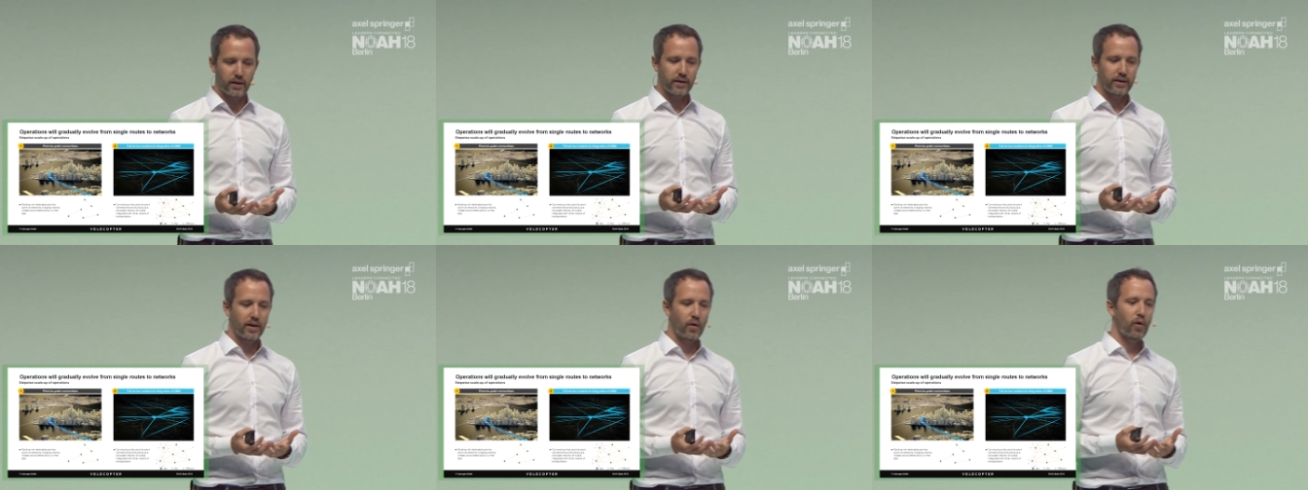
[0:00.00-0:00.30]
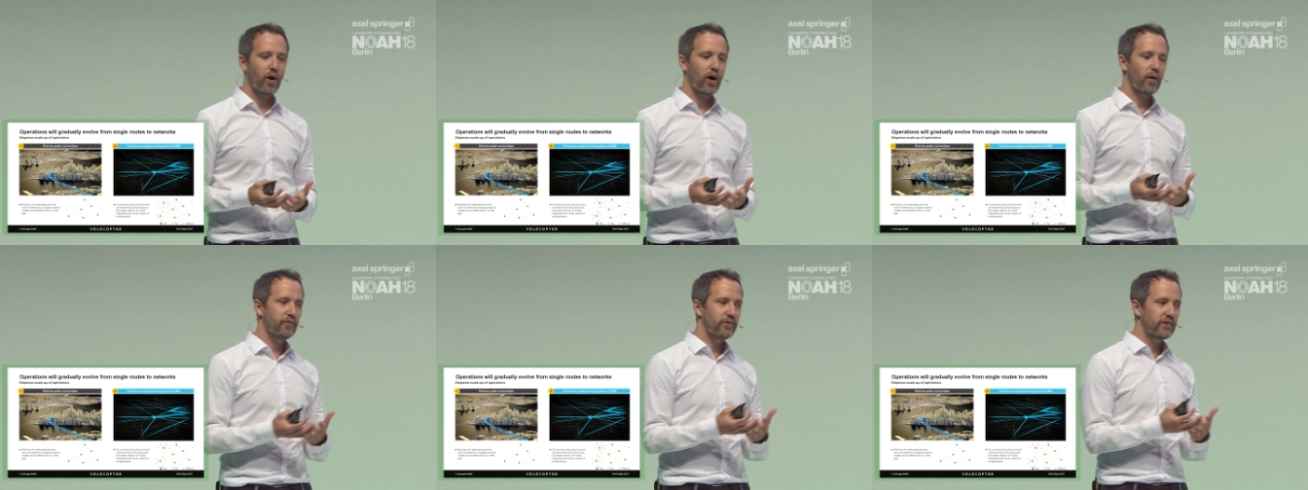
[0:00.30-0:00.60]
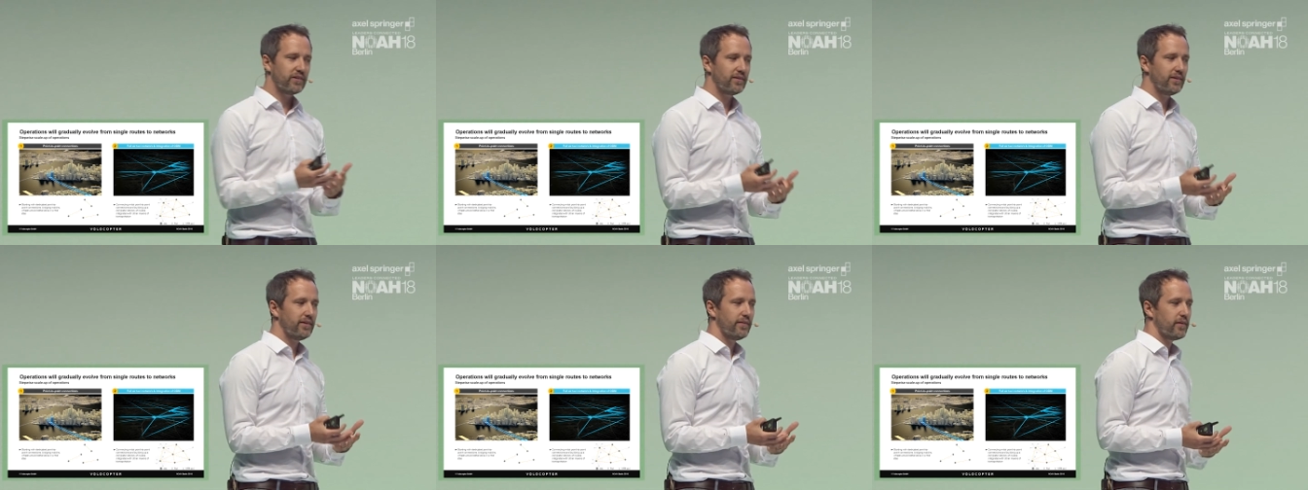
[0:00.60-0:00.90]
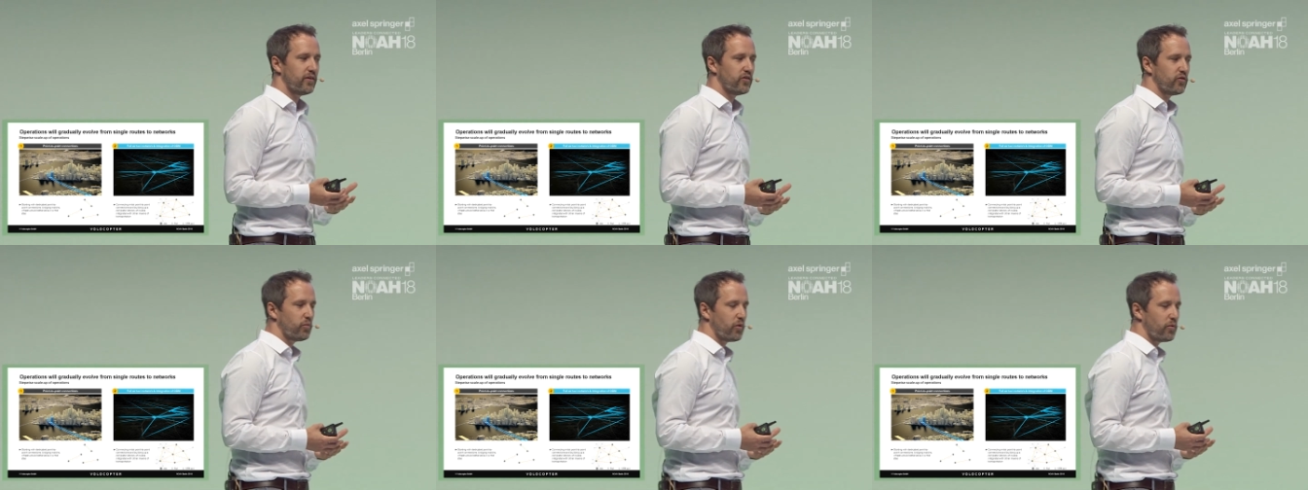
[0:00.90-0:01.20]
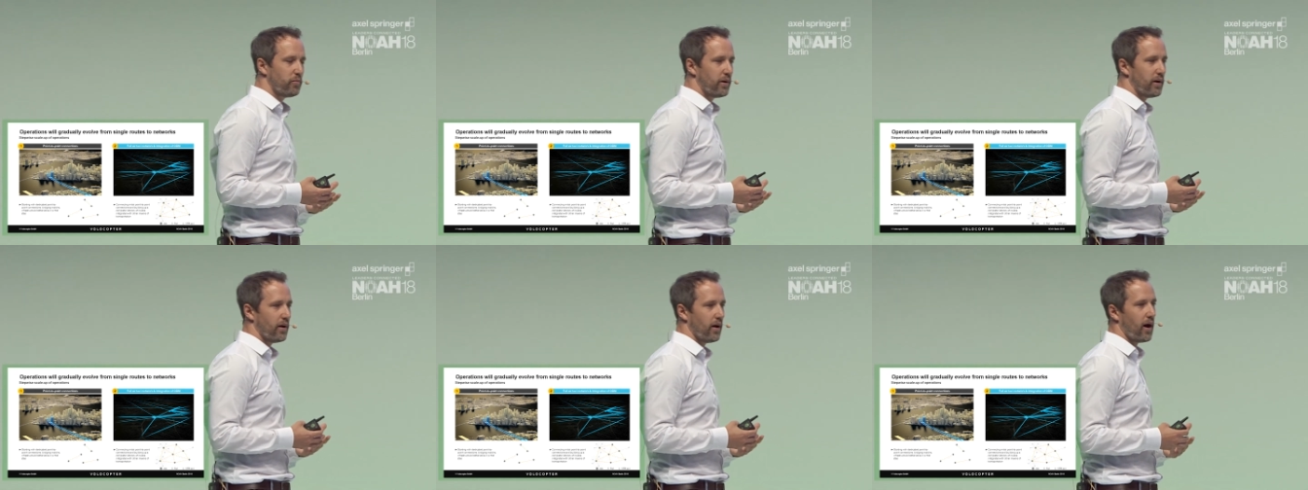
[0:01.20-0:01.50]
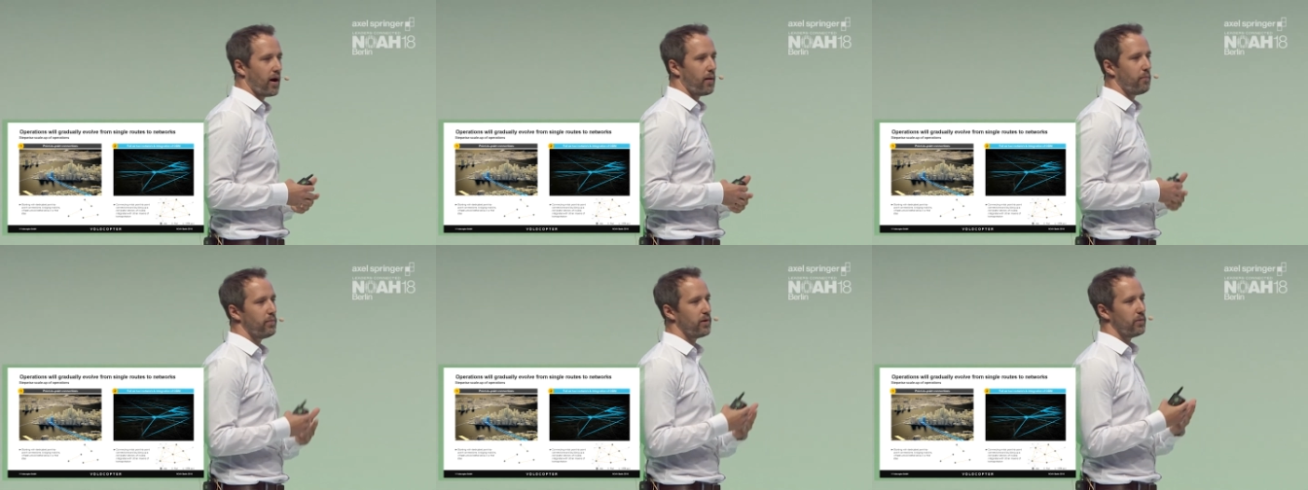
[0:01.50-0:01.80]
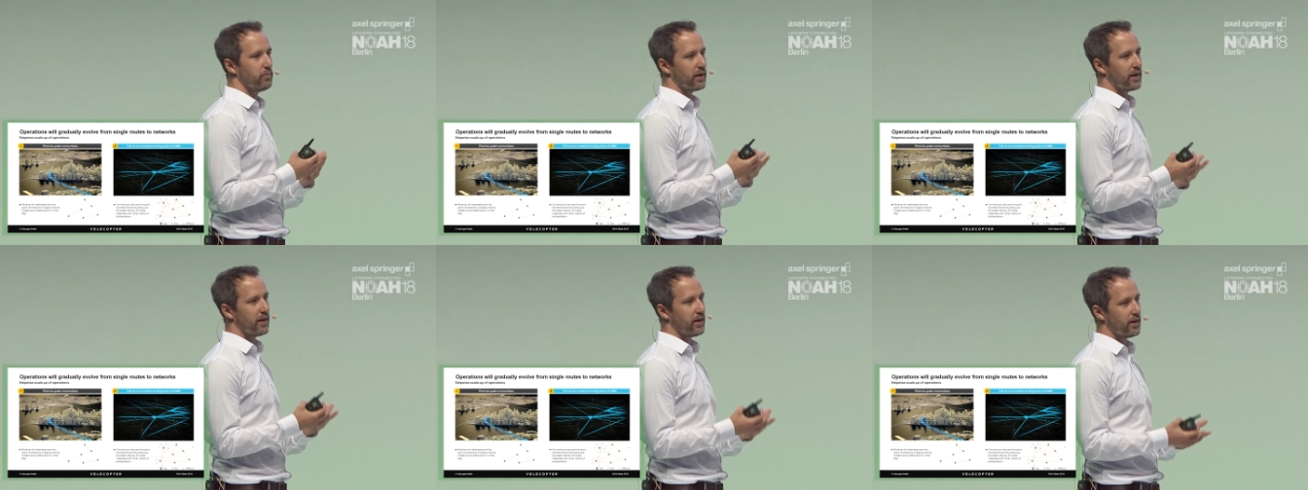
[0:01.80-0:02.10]
Now, obviously, this would be a humble
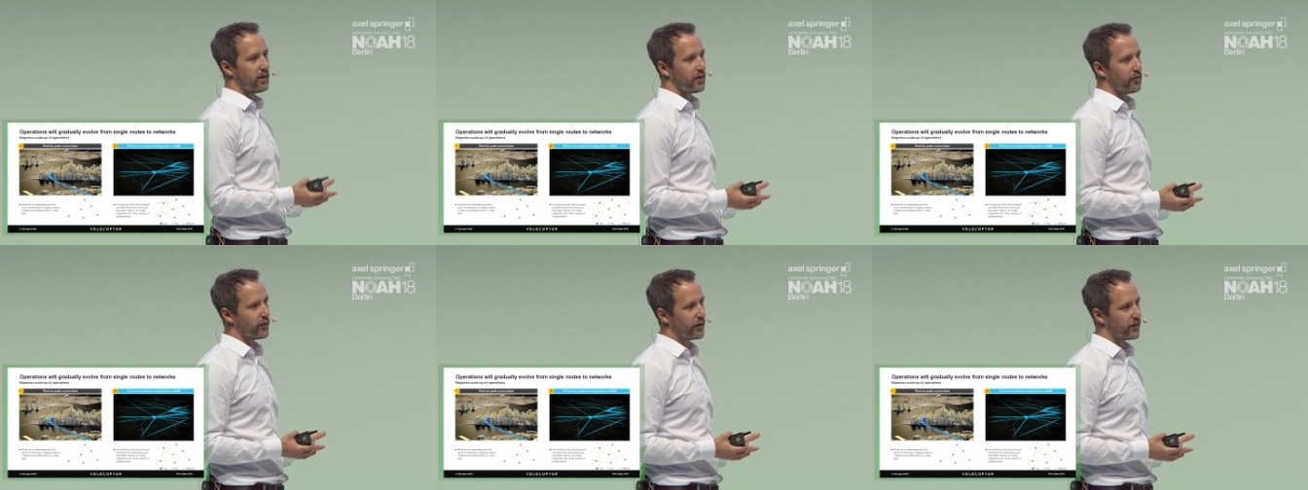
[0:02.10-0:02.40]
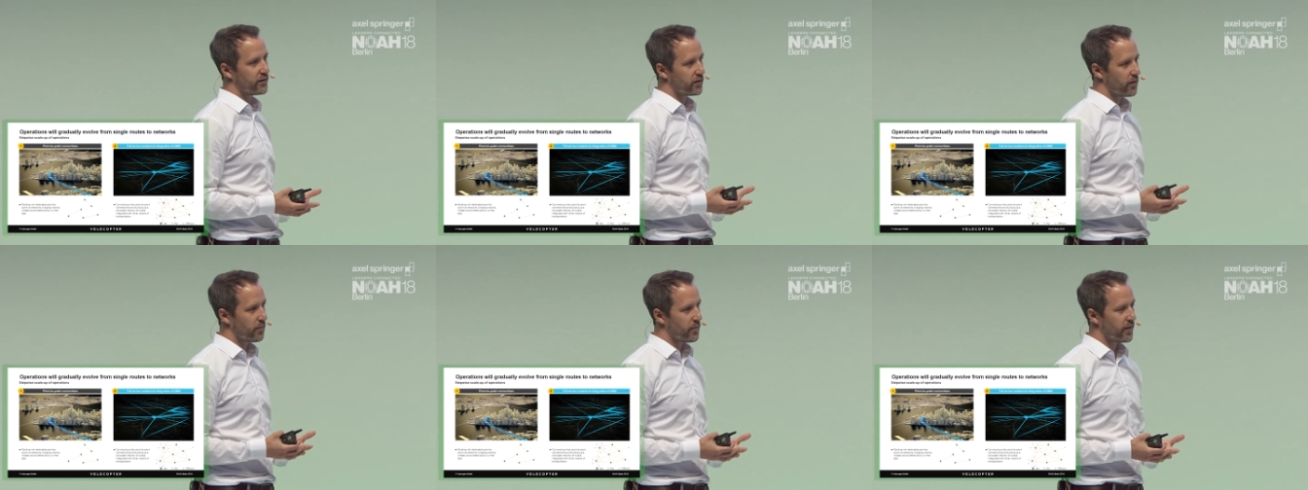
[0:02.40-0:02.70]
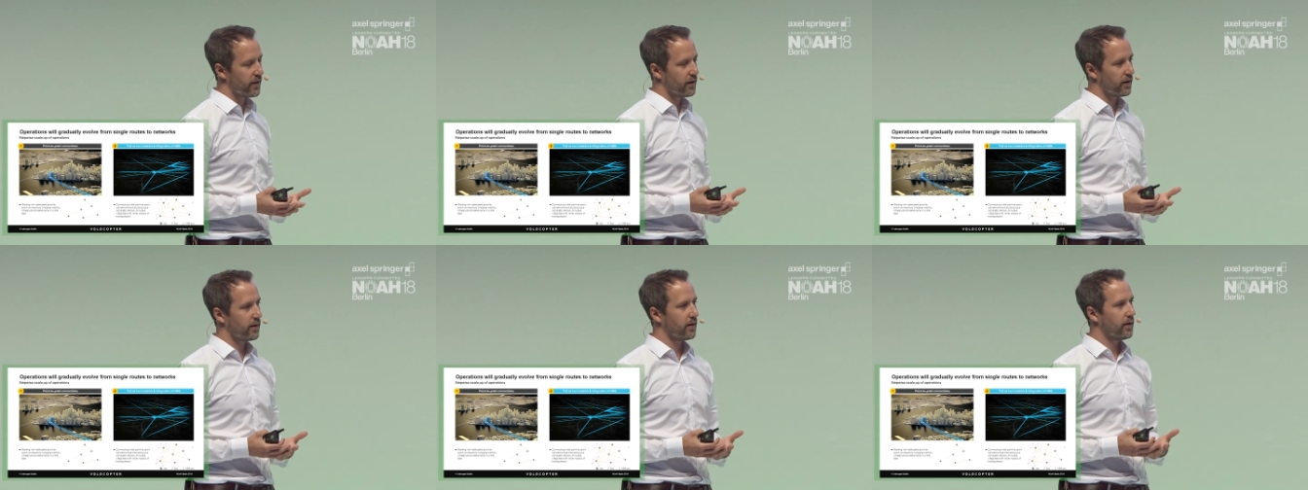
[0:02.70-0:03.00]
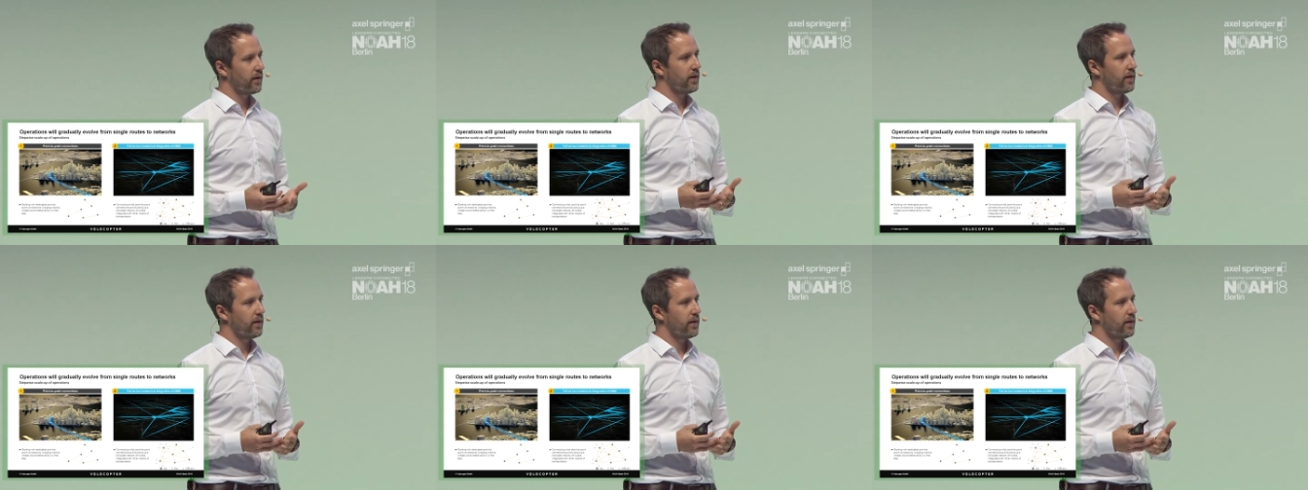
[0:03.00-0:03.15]
beginning for something